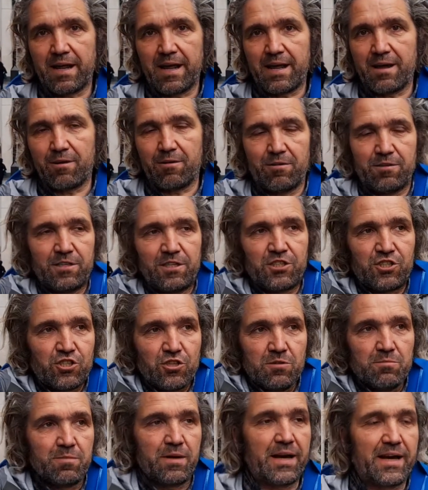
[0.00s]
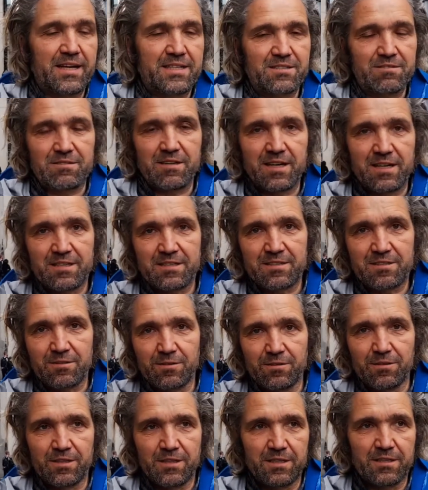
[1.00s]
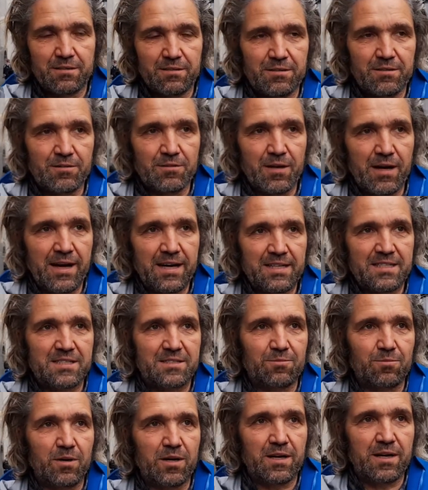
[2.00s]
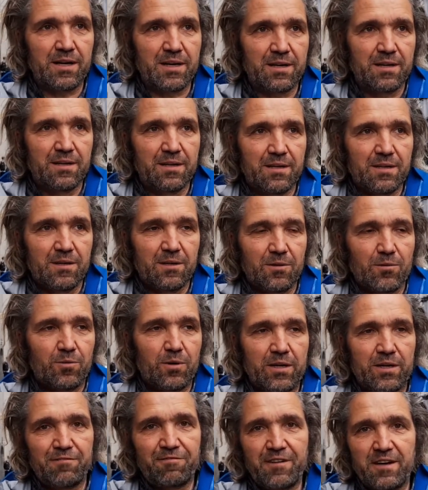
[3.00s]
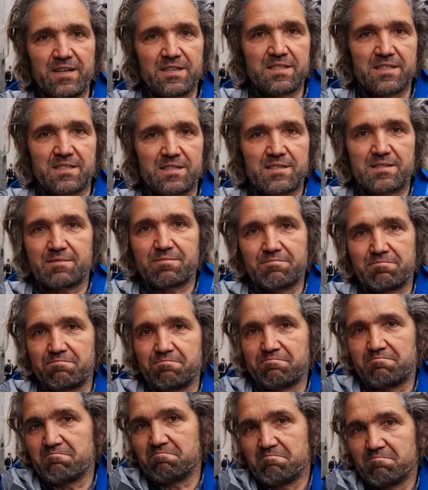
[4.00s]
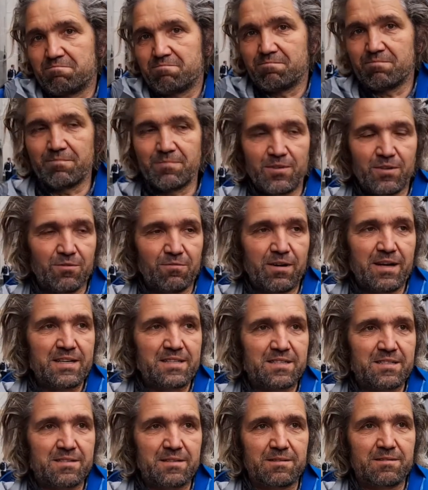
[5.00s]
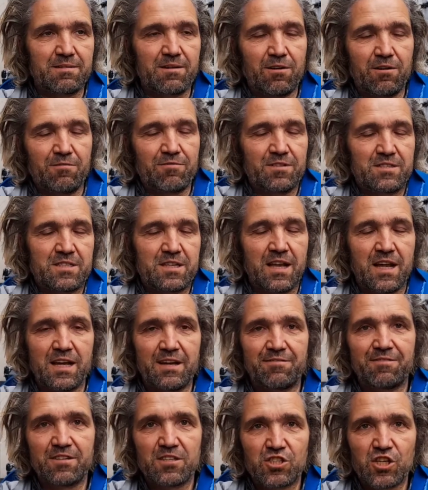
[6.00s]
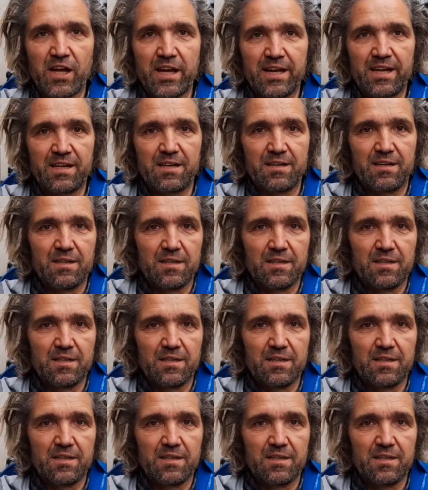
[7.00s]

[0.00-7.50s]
or he shouldn't be extradited to the US, where he faces the rest of his life in jail.